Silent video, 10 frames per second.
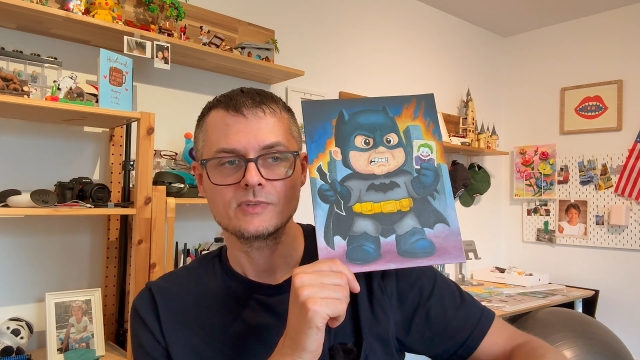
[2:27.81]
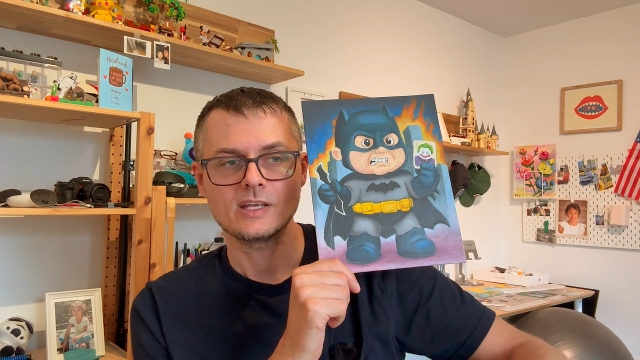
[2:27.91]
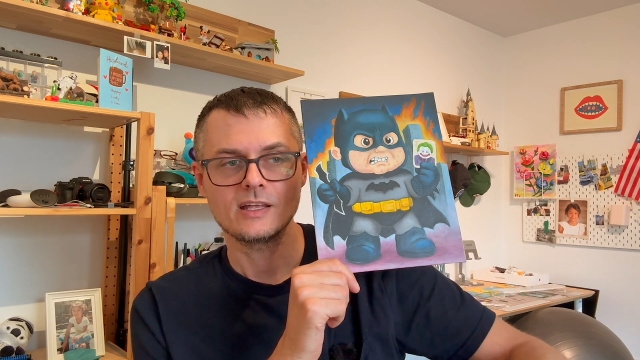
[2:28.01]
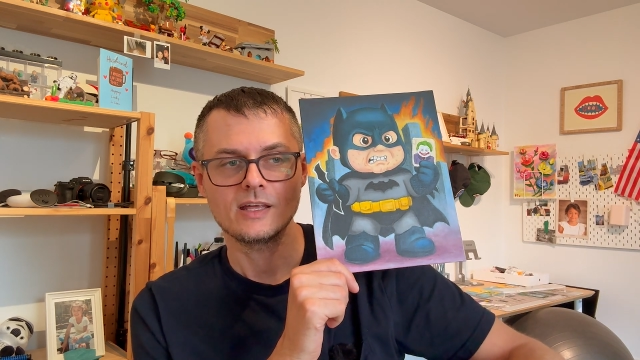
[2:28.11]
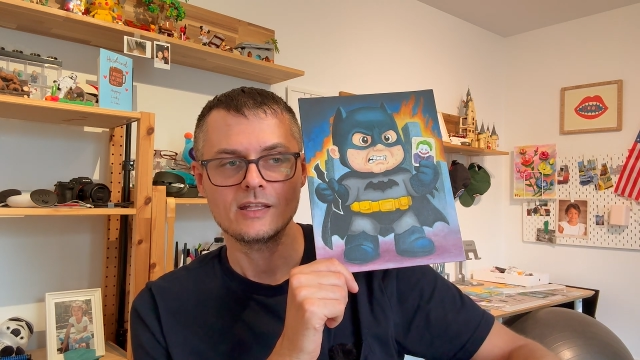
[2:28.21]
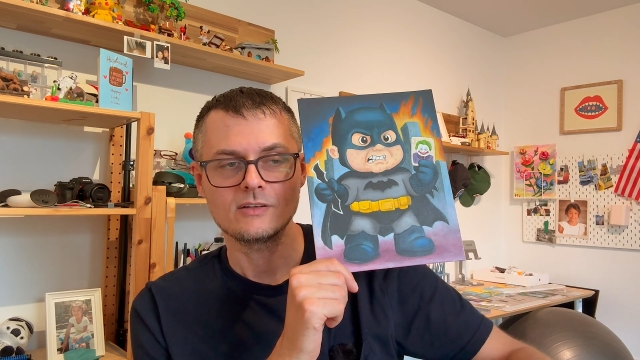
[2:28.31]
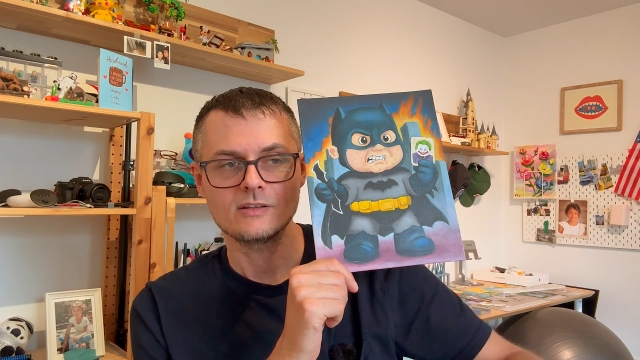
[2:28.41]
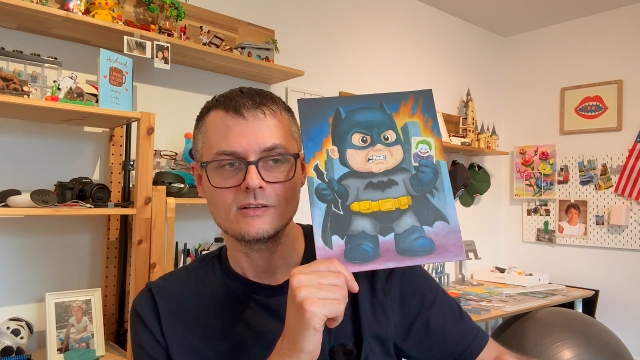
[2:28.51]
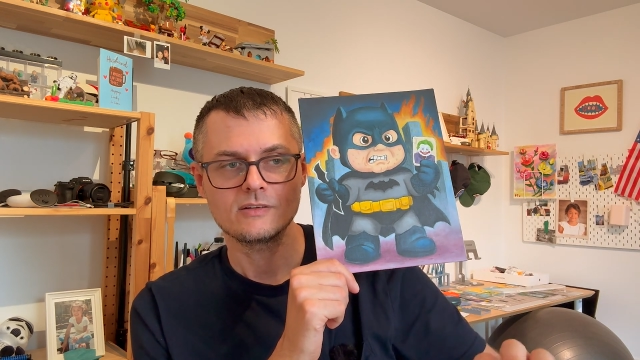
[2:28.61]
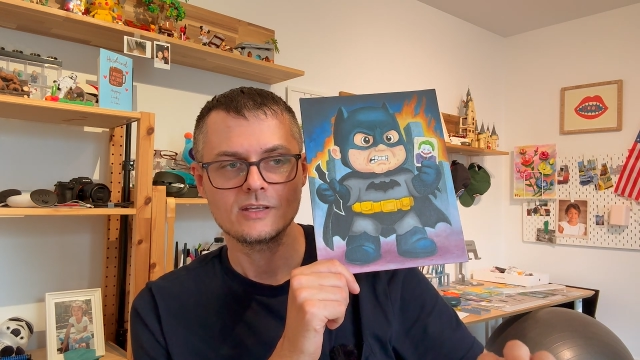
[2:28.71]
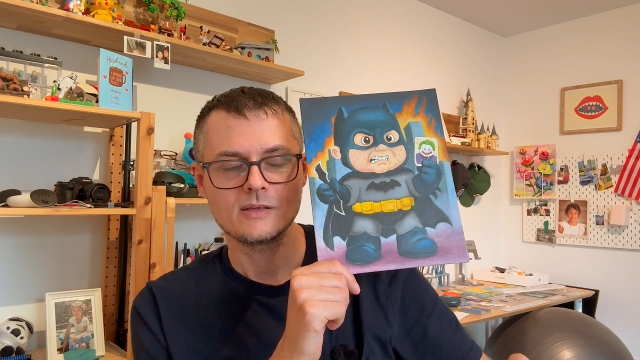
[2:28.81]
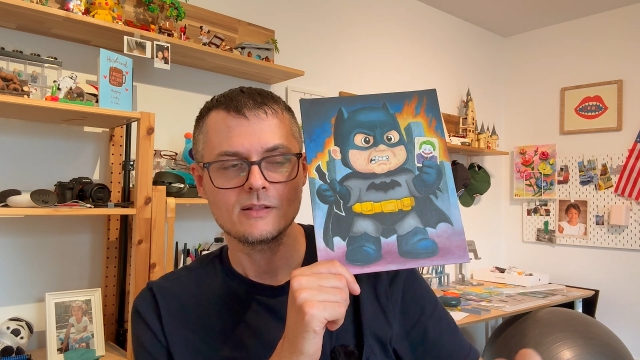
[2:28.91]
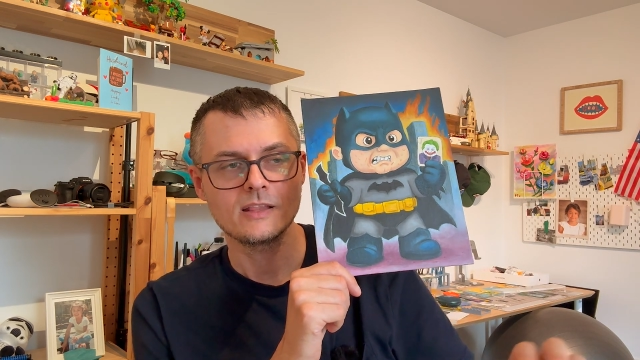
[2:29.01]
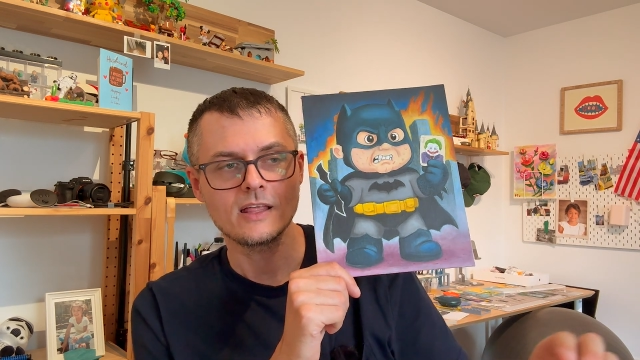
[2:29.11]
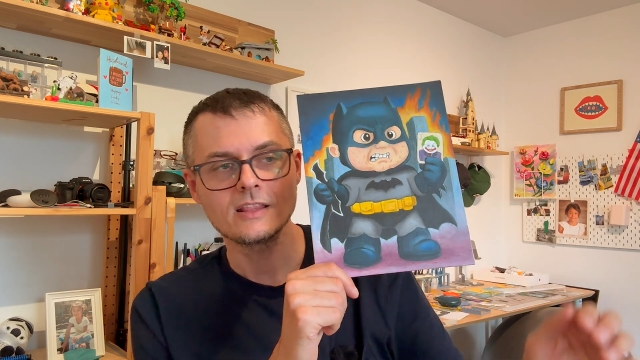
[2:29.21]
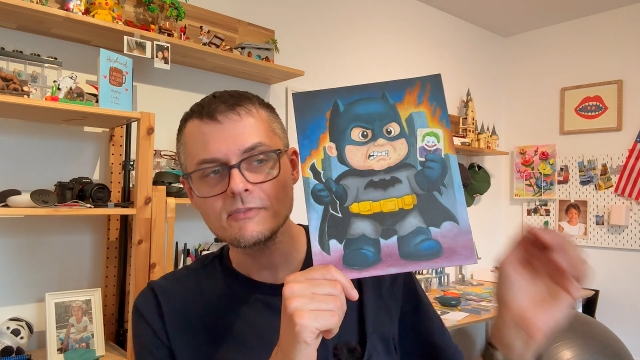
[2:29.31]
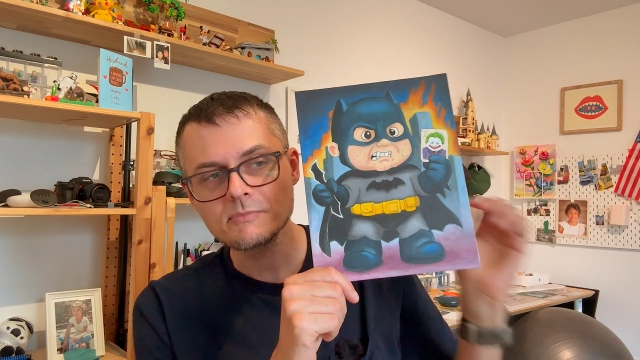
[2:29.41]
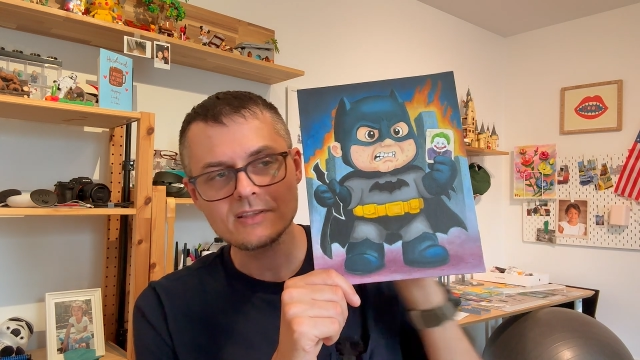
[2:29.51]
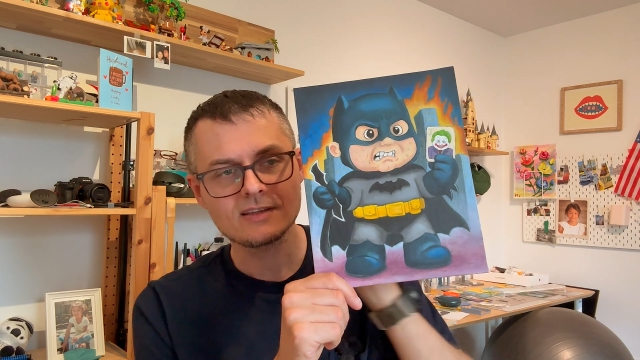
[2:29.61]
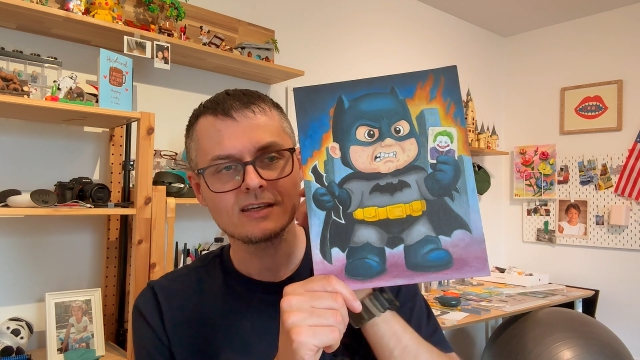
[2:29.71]
and it left
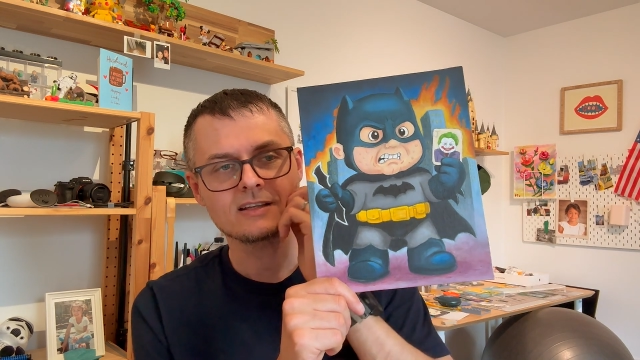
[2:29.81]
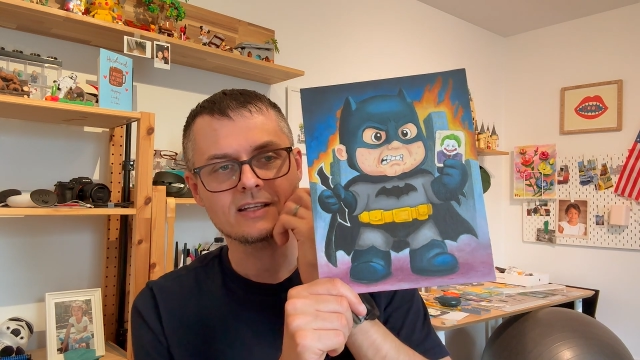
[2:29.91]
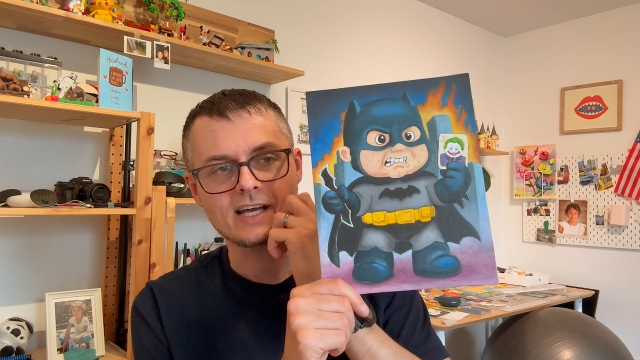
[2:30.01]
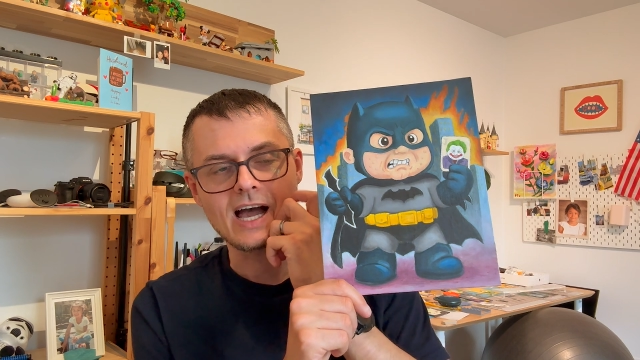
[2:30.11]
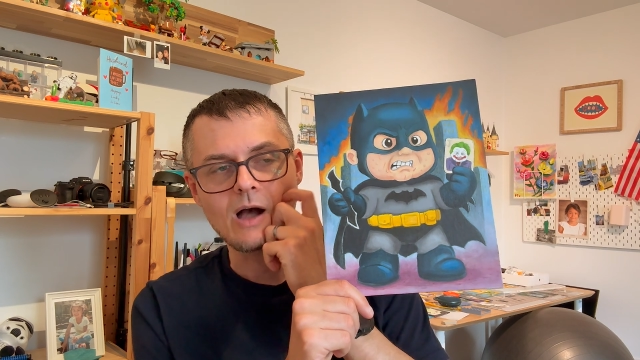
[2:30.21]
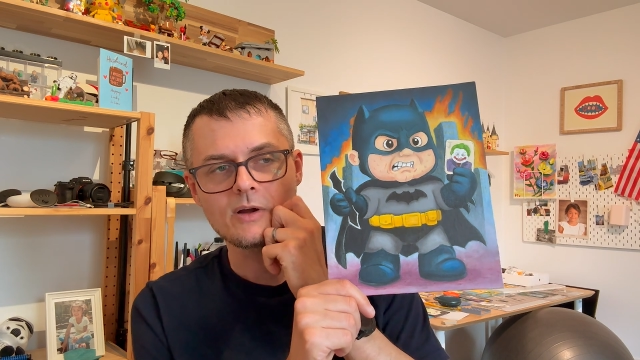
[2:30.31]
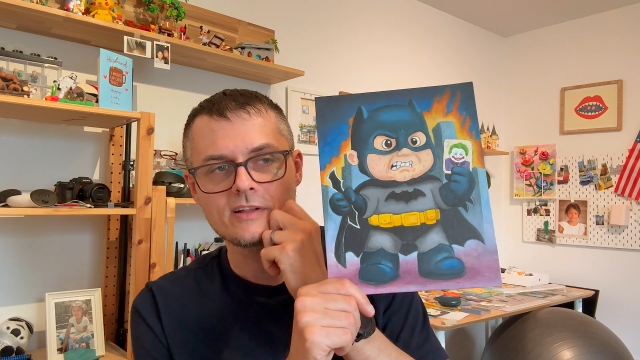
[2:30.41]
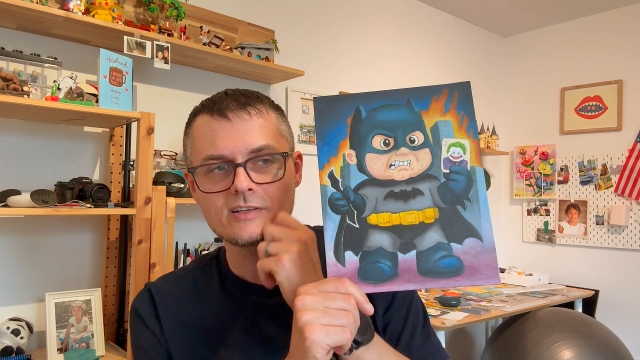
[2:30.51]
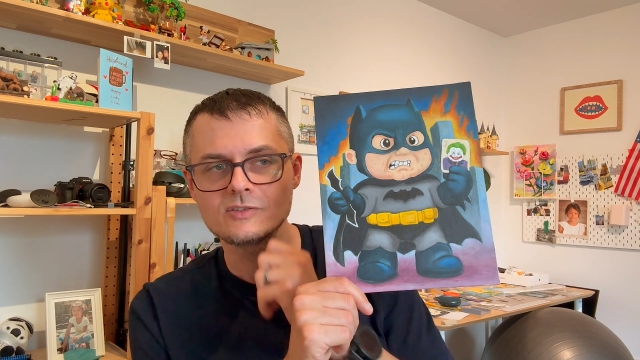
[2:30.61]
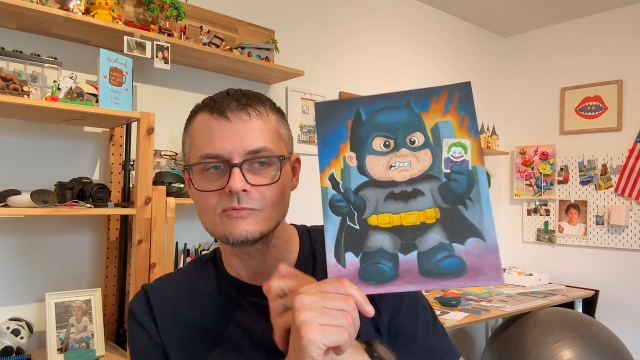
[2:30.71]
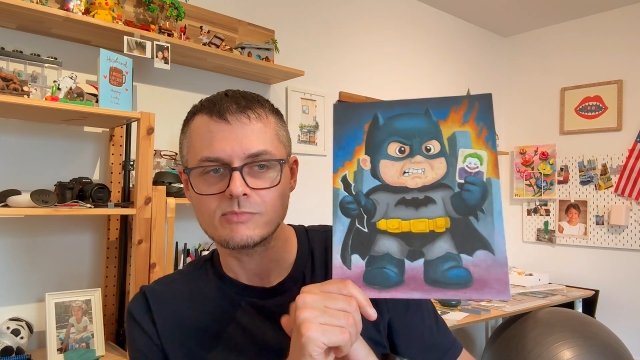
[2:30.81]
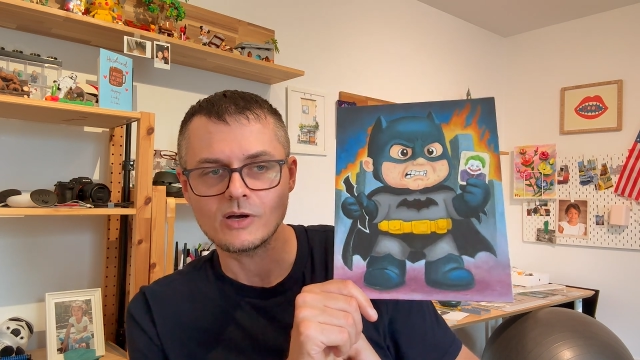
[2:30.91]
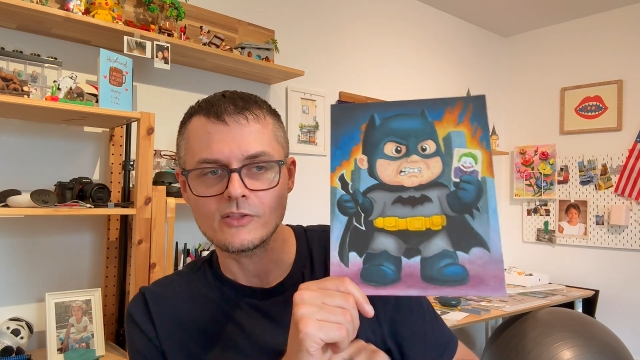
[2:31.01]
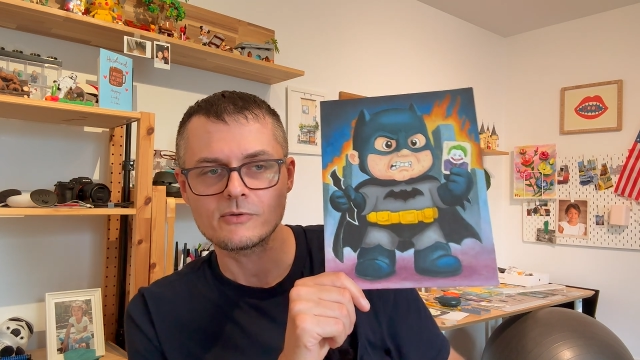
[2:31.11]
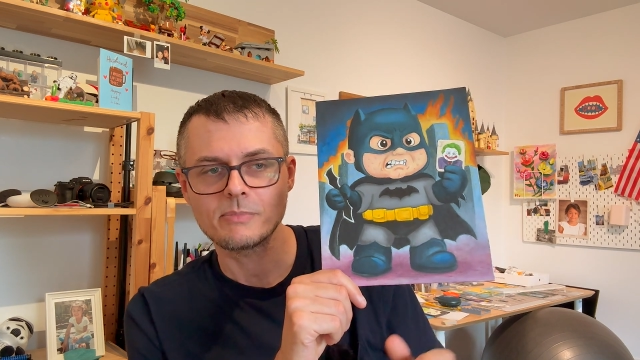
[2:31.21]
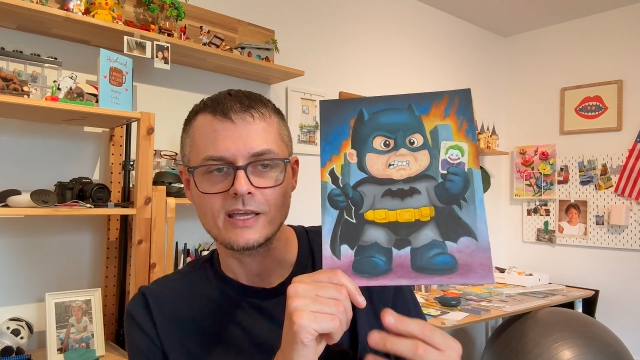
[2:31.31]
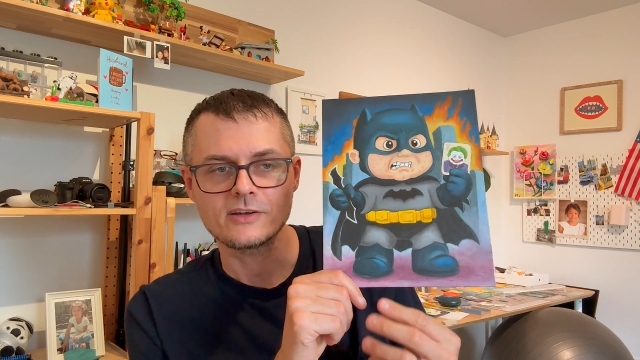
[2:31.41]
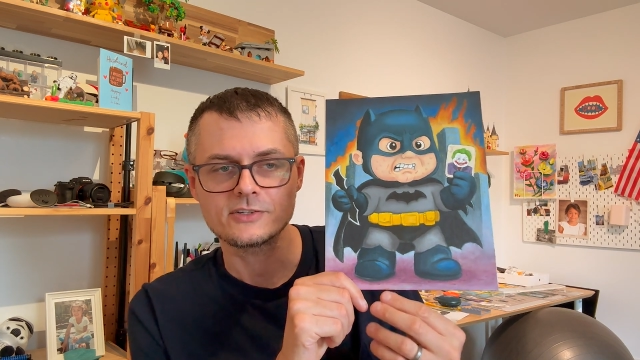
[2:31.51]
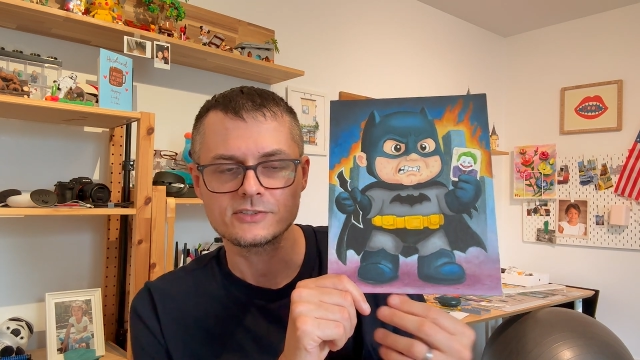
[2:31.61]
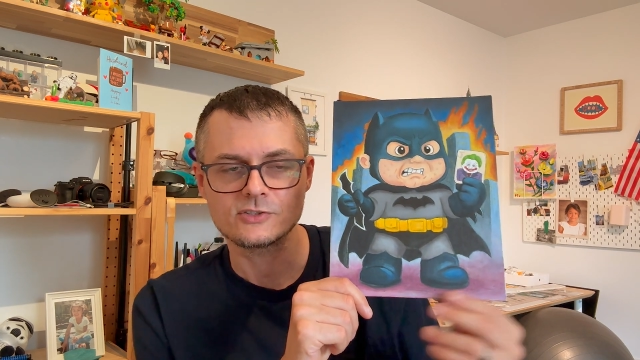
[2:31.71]
me thinking like, how are these other
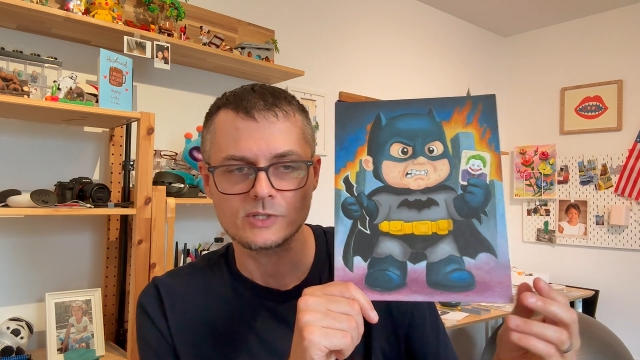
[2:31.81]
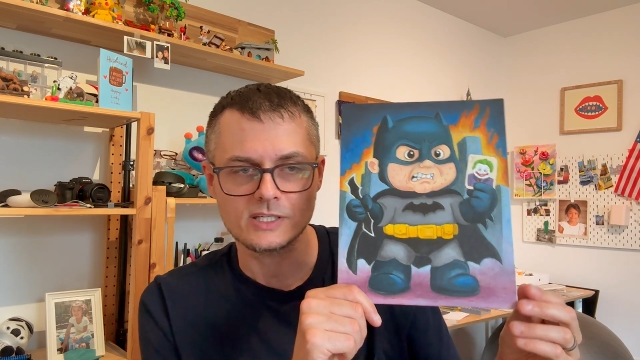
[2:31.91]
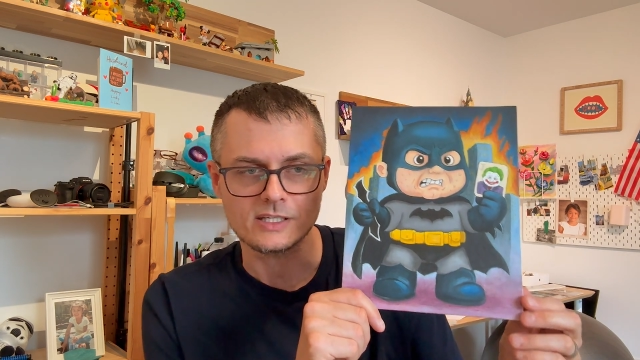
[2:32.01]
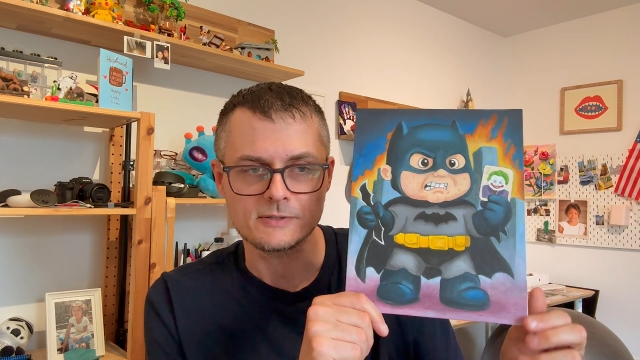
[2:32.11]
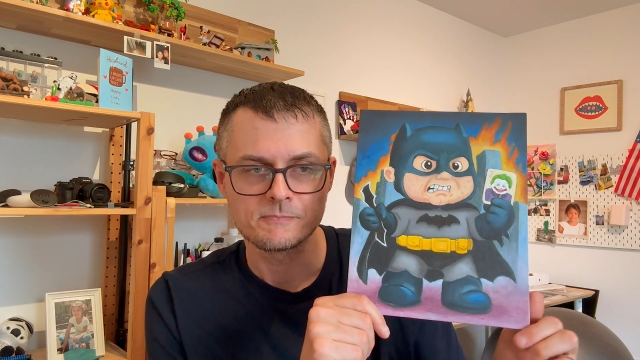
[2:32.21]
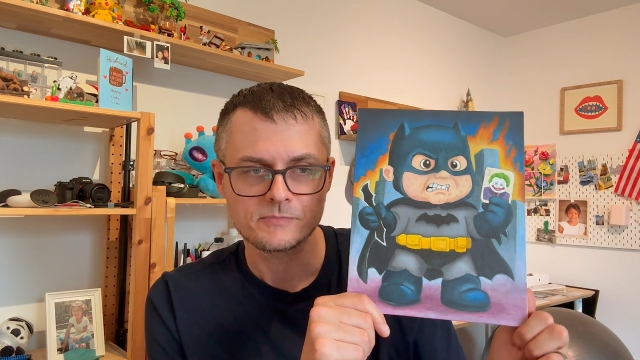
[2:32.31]
painters doing it?